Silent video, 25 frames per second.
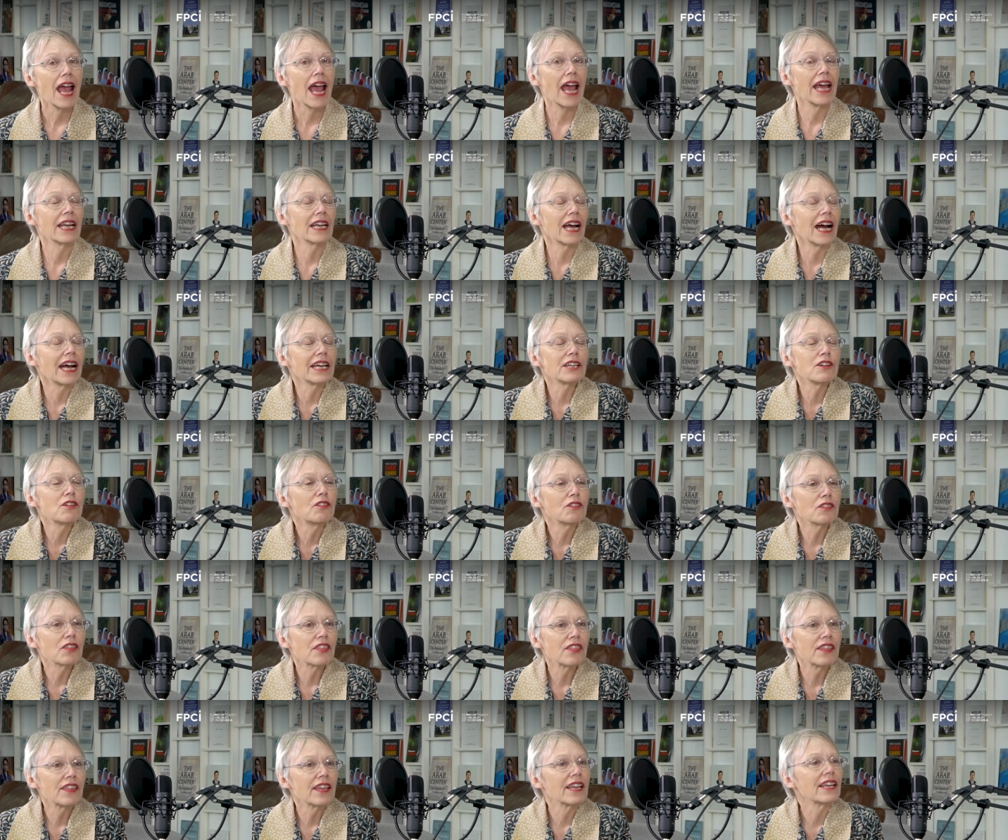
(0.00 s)
And I
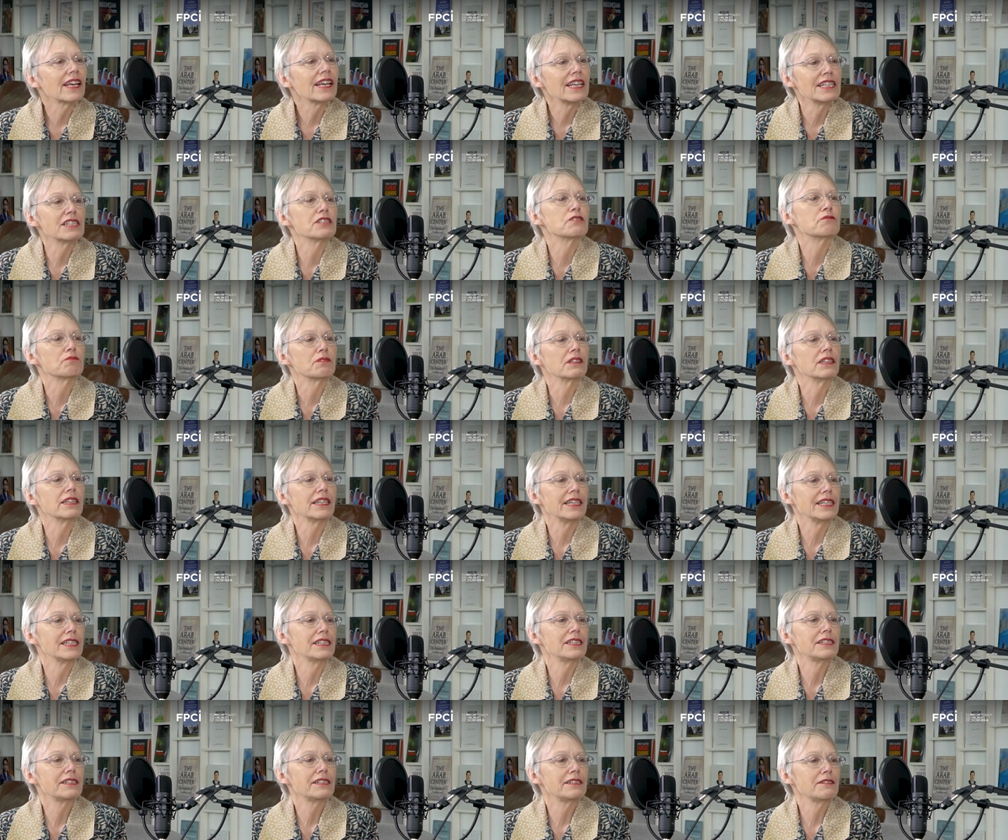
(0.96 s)
don't think his
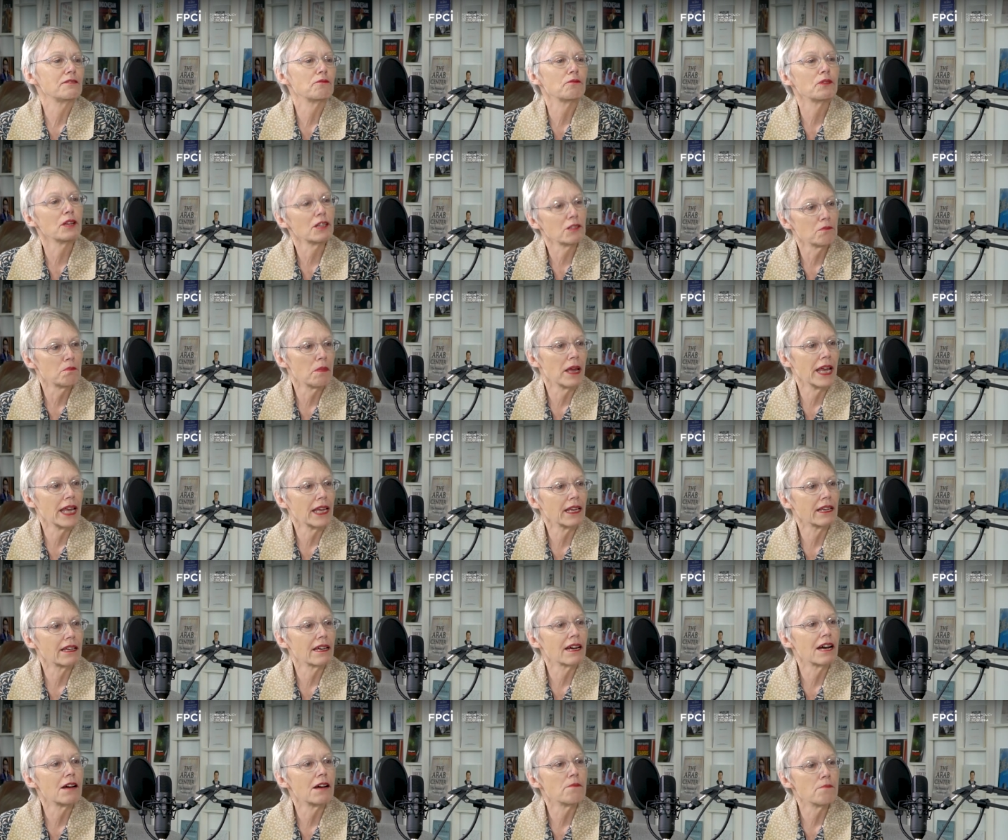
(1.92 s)
release will
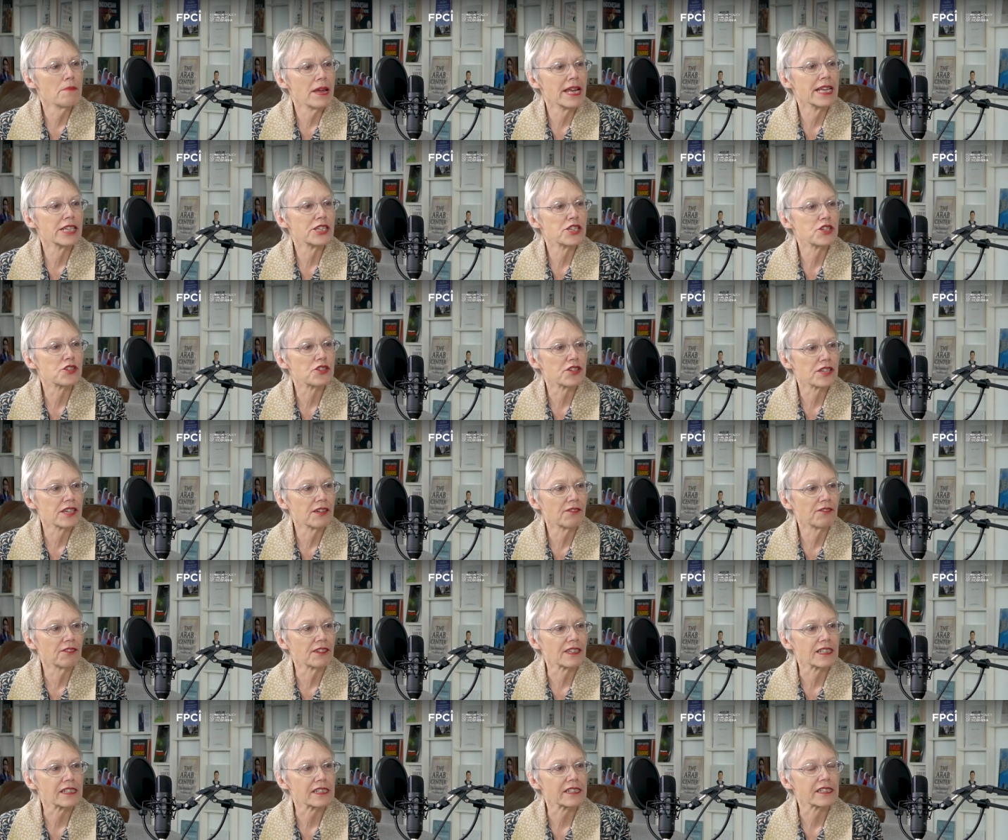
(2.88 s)
make a major
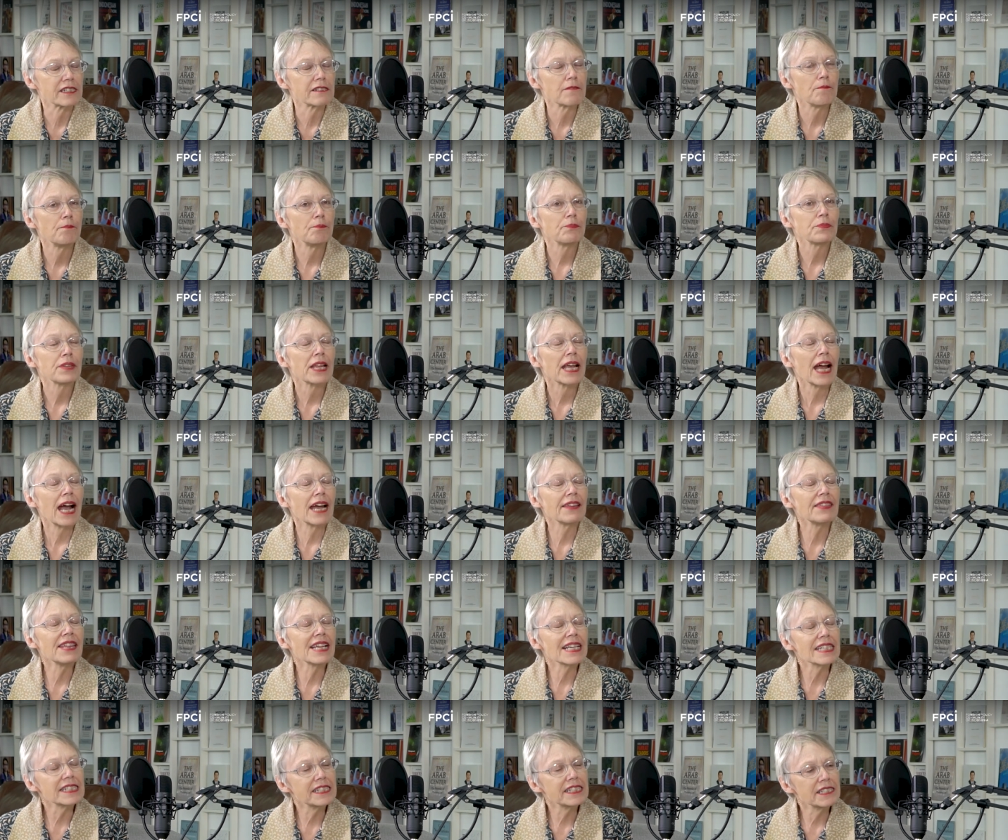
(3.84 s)
difference. I
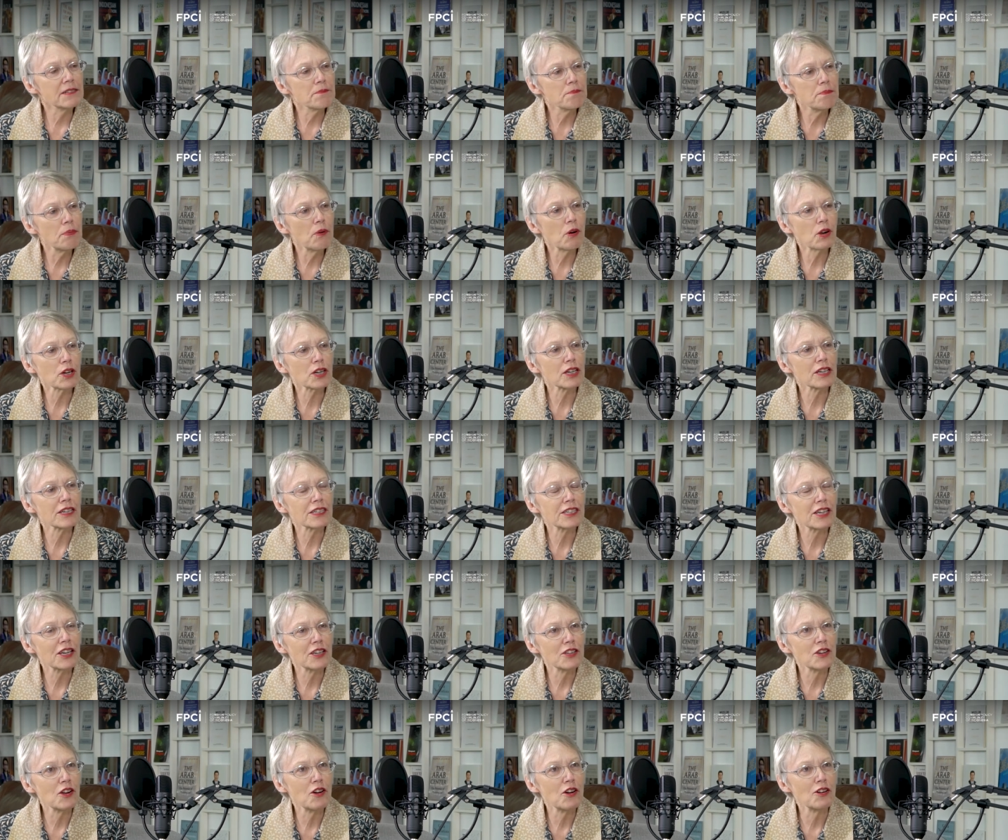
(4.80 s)
think it's important to
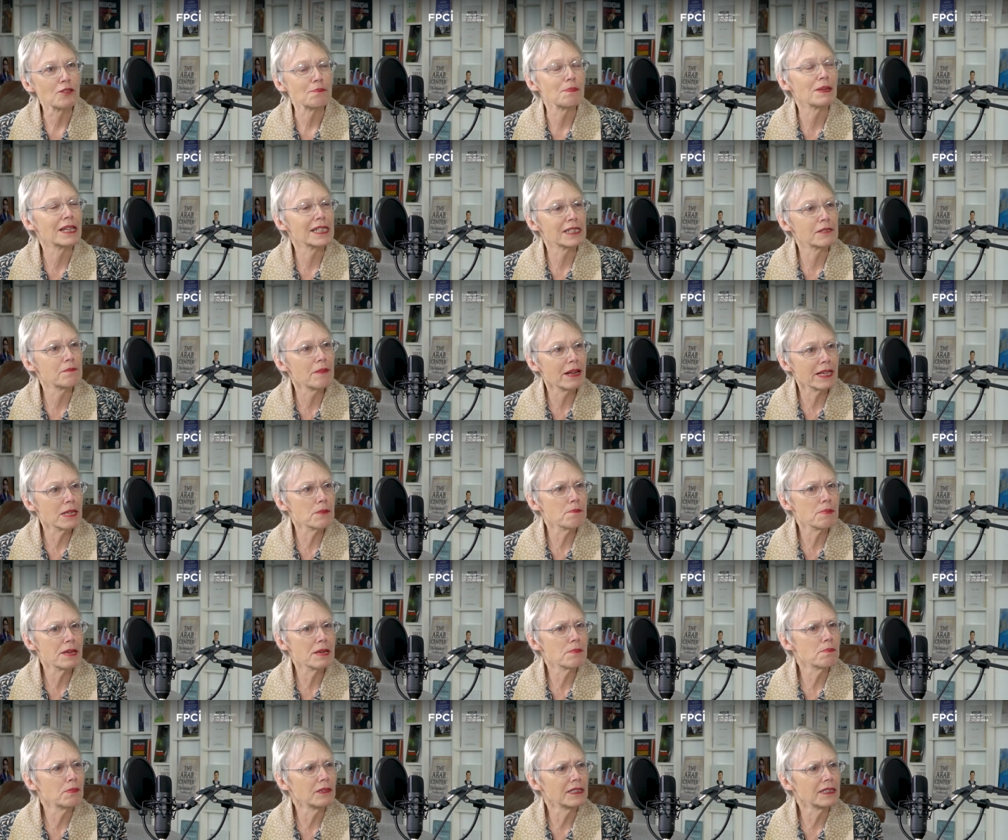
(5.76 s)
note because many
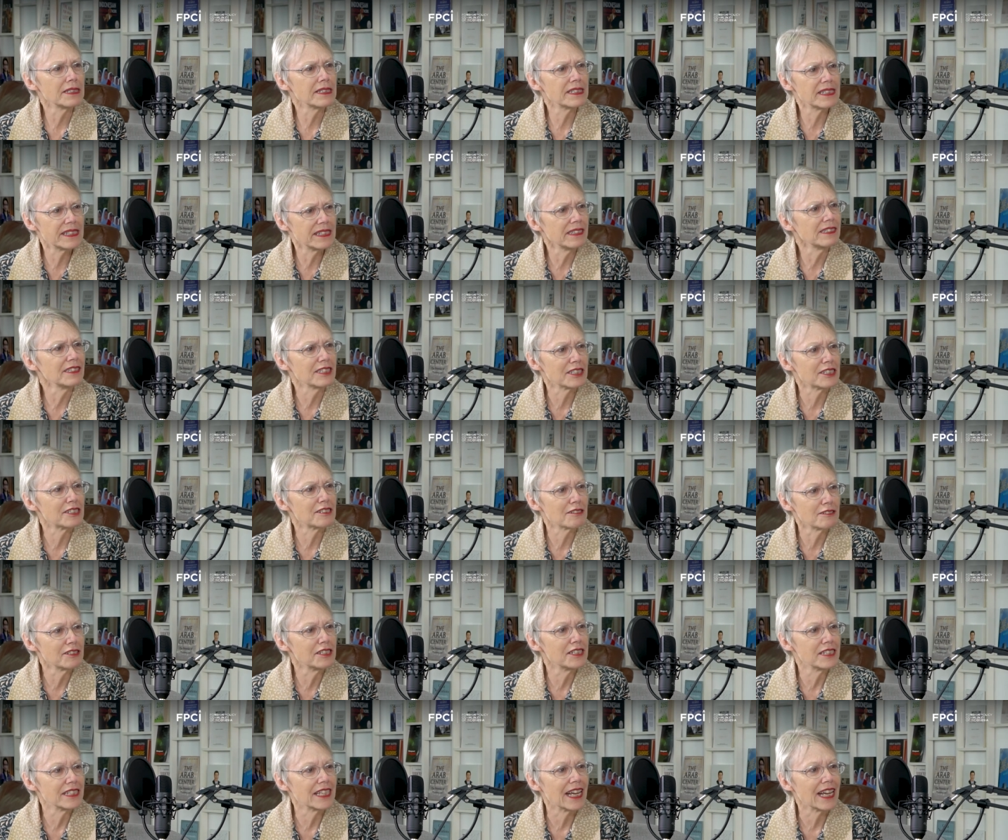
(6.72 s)
people still
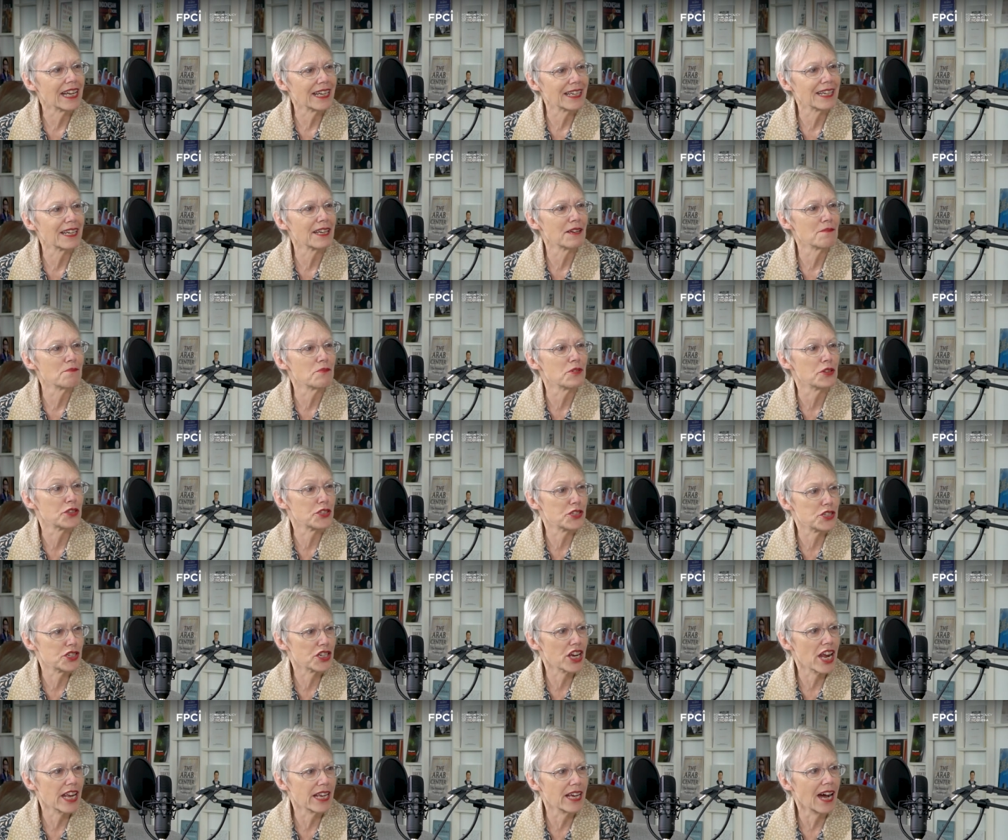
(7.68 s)
associate him with
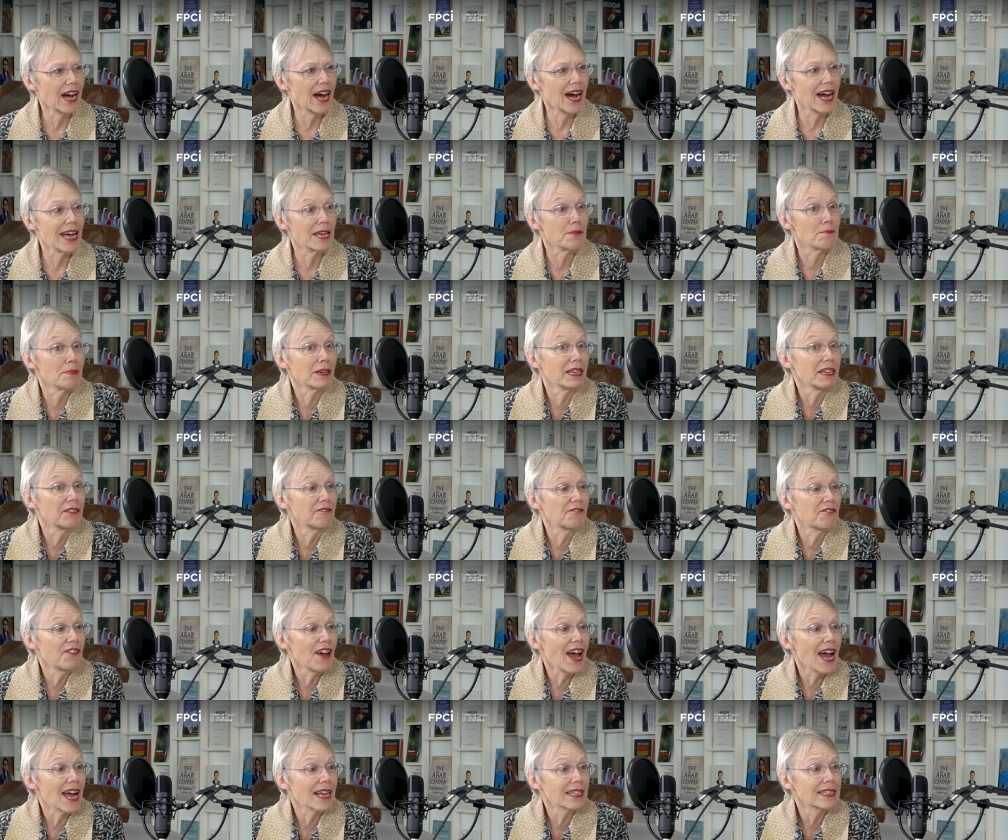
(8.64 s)
JI, but in
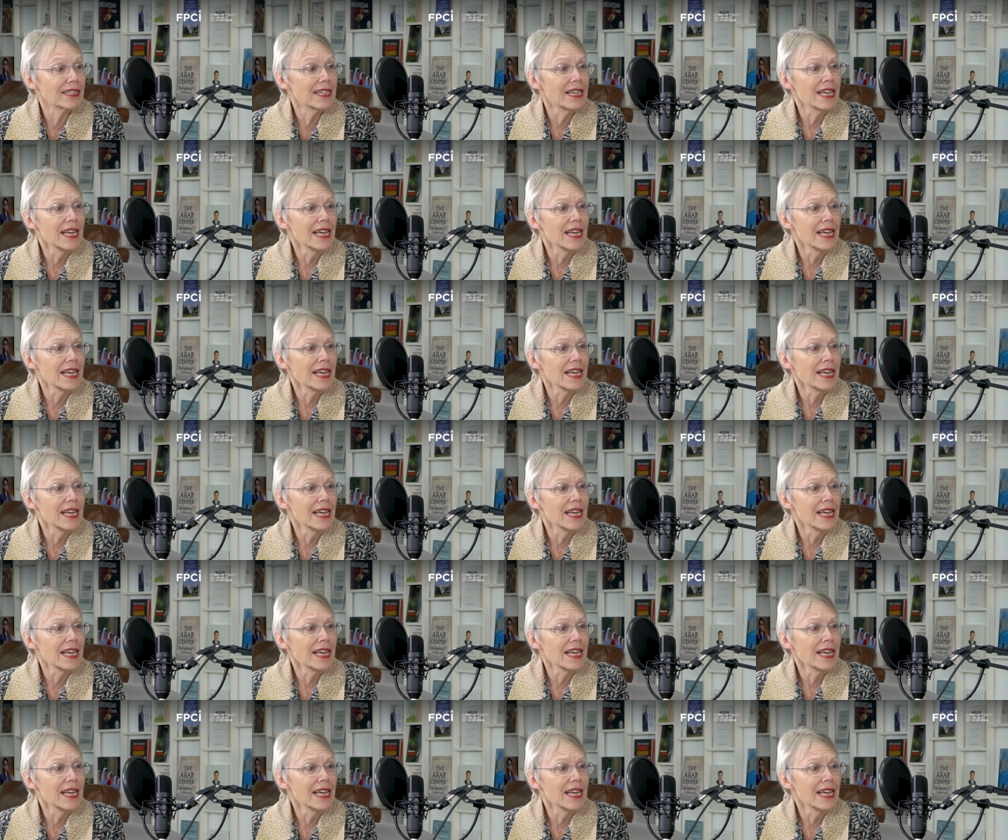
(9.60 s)
fact,